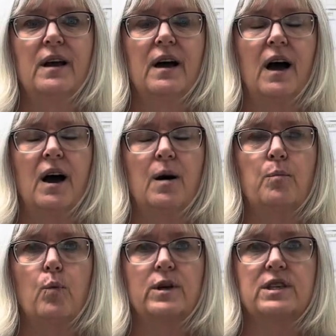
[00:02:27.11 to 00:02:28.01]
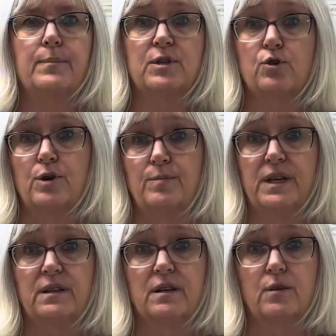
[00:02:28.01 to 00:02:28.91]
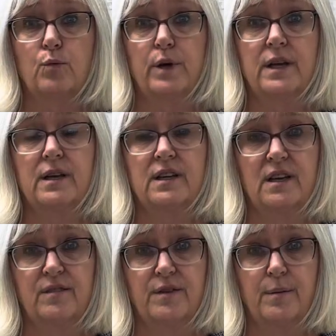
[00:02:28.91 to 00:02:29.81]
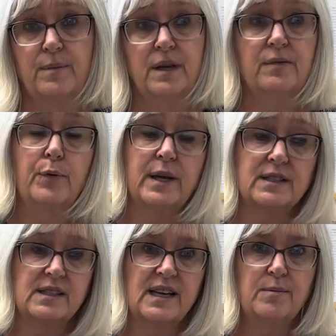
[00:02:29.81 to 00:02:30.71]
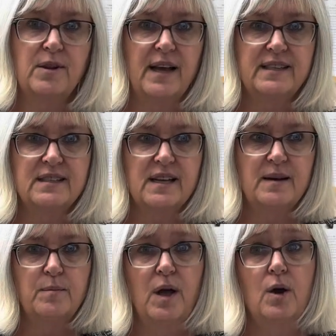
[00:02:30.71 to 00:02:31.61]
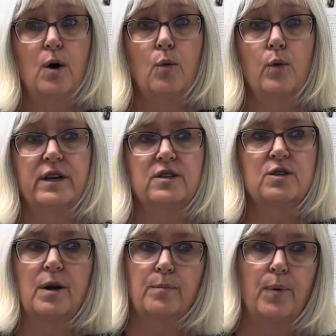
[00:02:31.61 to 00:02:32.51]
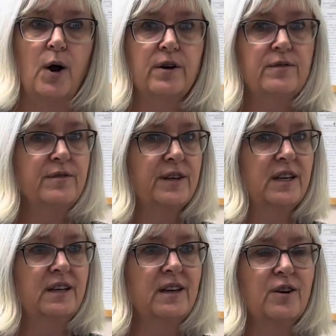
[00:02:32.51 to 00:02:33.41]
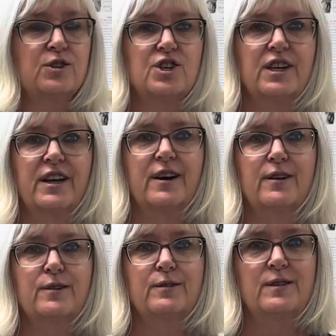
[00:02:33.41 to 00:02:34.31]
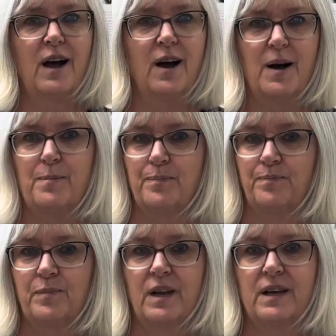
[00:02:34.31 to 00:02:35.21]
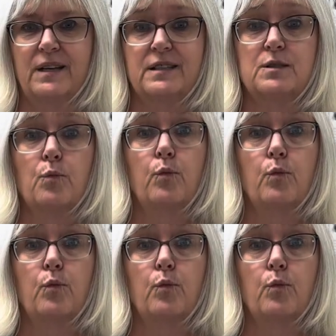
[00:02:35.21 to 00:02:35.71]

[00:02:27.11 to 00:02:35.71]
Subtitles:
what type of treatment that we can give them. If we can stabilize them, which part of the urgent care is